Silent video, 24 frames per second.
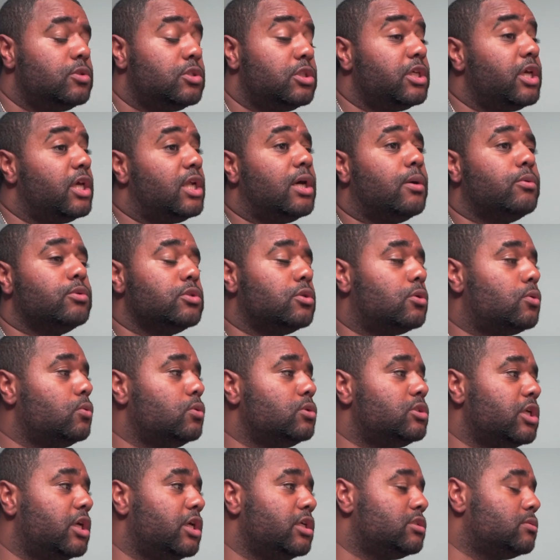So yeah, that was a cool
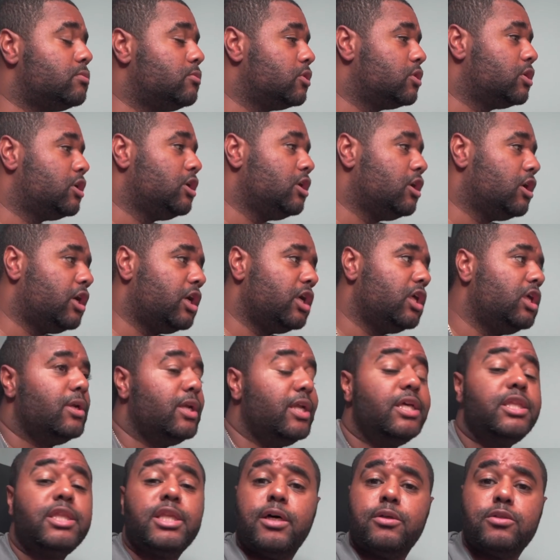chase, I'm not gonna lie.
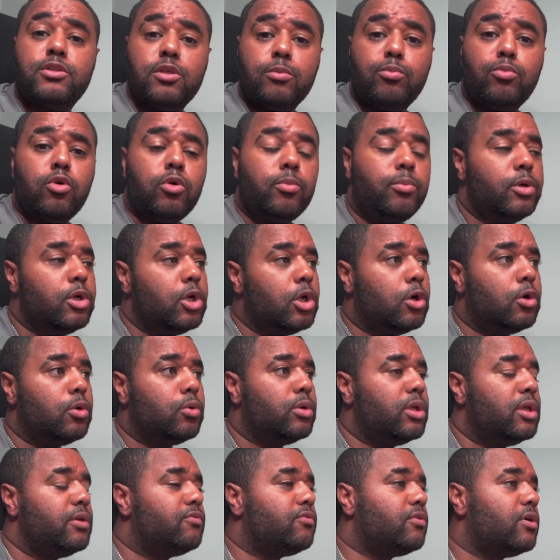Link down some more
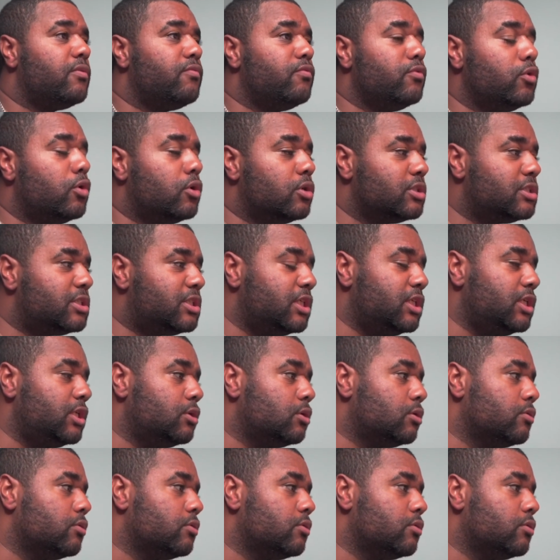below if I've not seen it